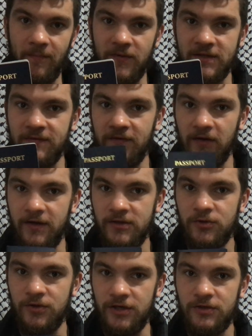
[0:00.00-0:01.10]
the civilian,
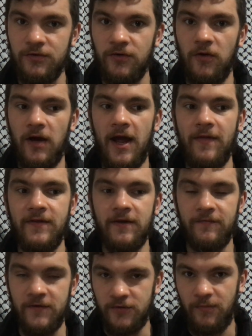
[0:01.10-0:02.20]
traditional, and the
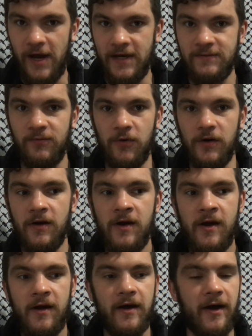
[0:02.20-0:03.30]
official passport,
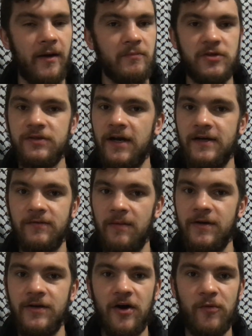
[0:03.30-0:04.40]
let
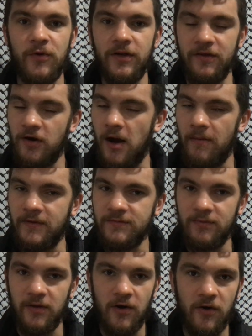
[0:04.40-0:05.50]
me know, put it in the comments
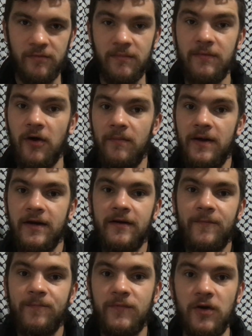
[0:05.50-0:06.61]
below, and maybe I'll make,
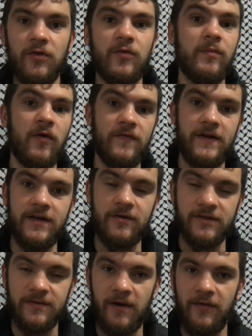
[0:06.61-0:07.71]
you know, three more
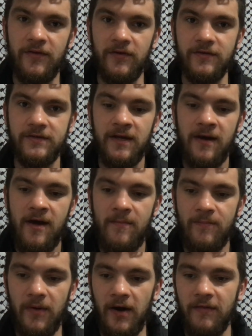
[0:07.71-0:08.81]
videos about those.
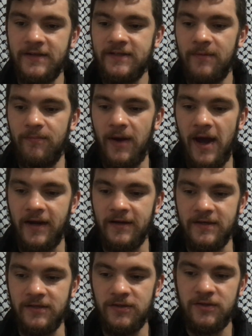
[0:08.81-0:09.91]
But let's get back
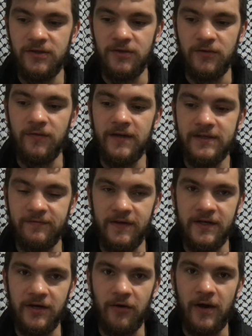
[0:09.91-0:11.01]
into this
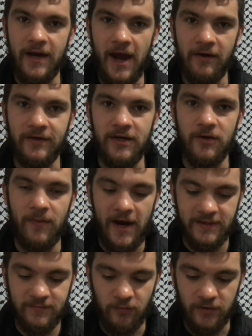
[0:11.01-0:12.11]
video and how to get your
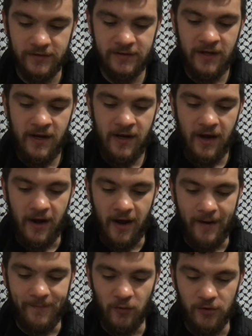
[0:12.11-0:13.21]
passports.
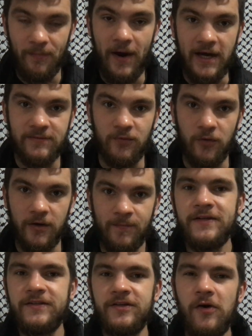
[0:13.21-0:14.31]
Or your passport.
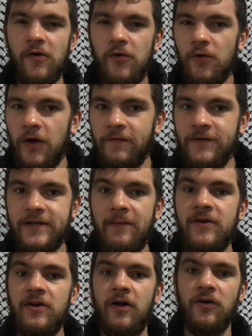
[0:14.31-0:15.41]
So if you type
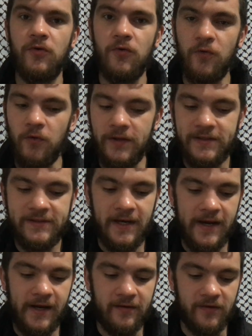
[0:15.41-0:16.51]
it on Google, it's
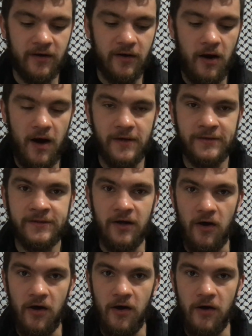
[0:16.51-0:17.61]
saying the cost
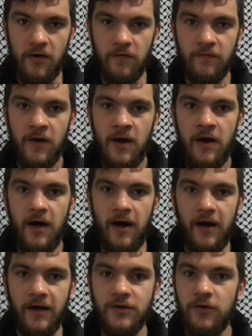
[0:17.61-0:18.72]
of
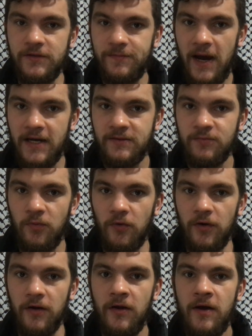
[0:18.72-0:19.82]
a US
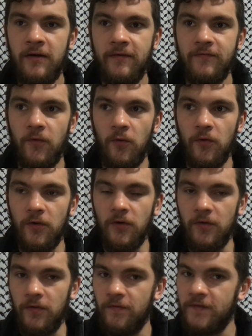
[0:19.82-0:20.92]
passport
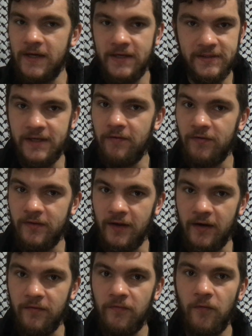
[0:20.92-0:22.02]
for the fees and
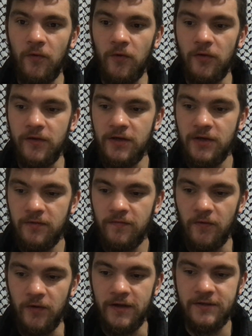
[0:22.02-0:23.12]
everything for
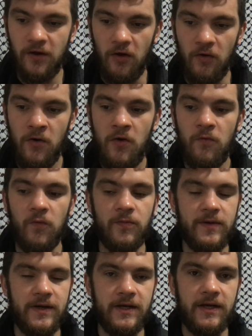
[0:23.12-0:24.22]
an adult would
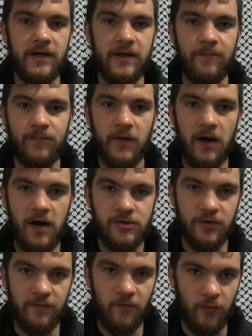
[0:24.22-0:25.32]
be
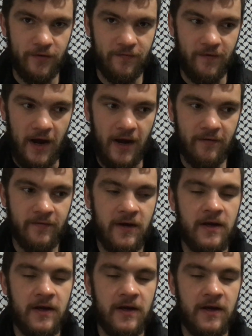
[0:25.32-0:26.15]
$145.